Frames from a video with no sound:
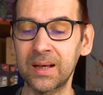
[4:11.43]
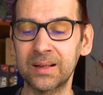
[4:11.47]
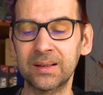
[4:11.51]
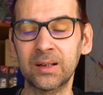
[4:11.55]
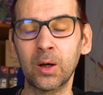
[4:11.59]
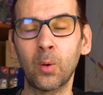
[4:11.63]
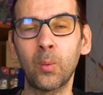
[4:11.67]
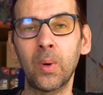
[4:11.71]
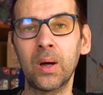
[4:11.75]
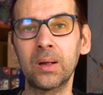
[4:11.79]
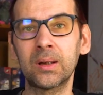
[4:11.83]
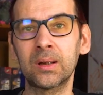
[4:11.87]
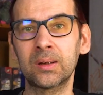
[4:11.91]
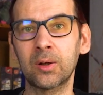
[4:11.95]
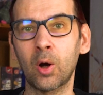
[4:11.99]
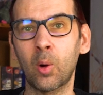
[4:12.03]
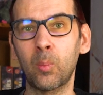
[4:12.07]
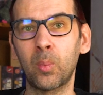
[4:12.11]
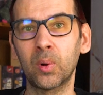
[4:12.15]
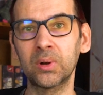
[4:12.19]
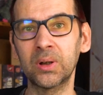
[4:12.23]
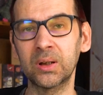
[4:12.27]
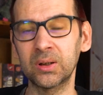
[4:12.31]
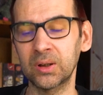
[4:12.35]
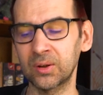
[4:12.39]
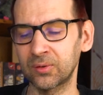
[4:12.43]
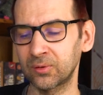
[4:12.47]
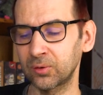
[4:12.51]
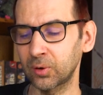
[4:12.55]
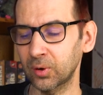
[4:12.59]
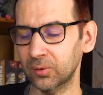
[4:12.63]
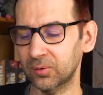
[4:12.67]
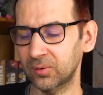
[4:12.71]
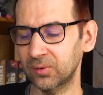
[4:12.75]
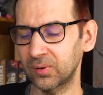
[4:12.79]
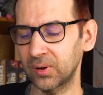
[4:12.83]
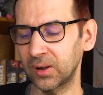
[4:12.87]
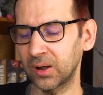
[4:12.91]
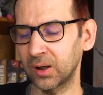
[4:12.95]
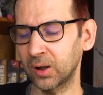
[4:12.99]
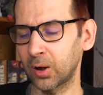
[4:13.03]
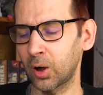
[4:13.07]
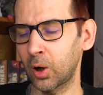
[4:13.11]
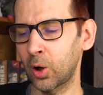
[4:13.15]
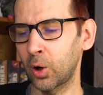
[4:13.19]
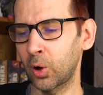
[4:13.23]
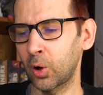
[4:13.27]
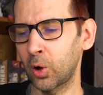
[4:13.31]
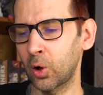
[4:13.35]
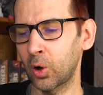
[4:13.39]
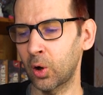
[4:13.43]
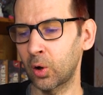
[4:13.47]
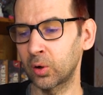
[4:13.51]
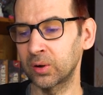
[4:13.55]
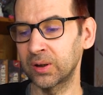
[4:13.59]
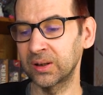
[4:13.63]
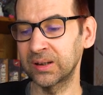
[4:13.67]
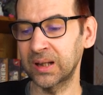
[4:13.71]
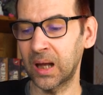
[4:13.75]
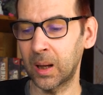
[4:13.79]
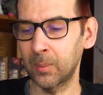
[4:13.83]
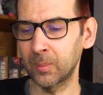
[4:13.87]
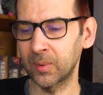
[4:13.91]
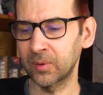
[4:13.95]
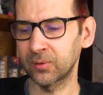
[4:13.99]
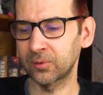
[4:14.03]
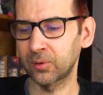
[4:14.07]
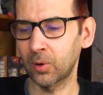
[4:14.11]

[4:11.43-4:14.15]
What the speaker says: the way that opponent is not seeing the numbers.